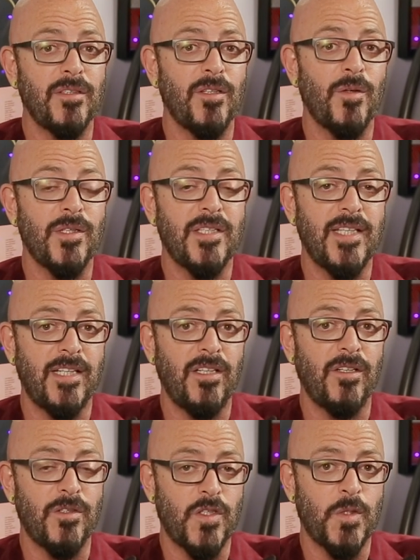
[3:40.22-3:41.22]
you'll notice
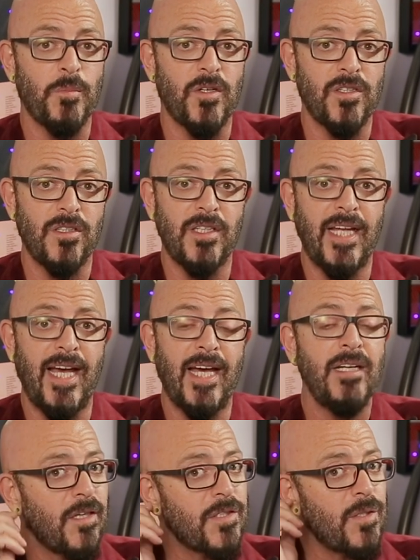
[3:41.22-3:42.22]
that your smurgle
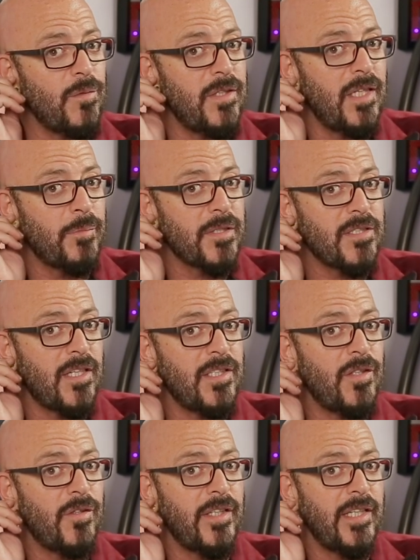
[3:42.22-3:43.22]
cat also nibbles
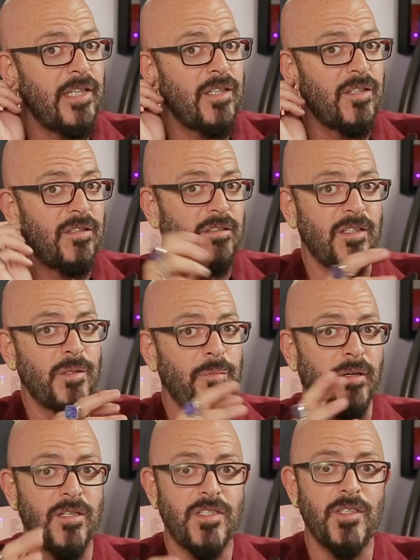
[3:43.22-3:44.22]
on your ear or other
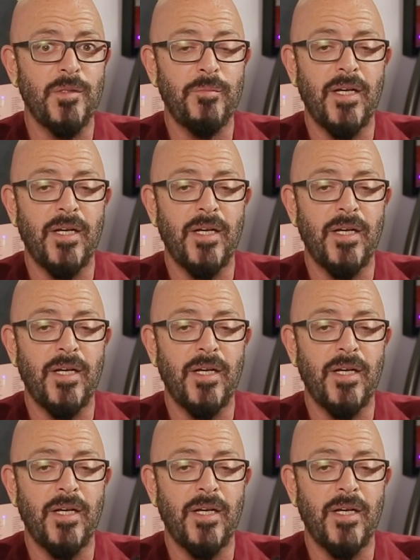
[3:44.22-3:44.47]
parts of your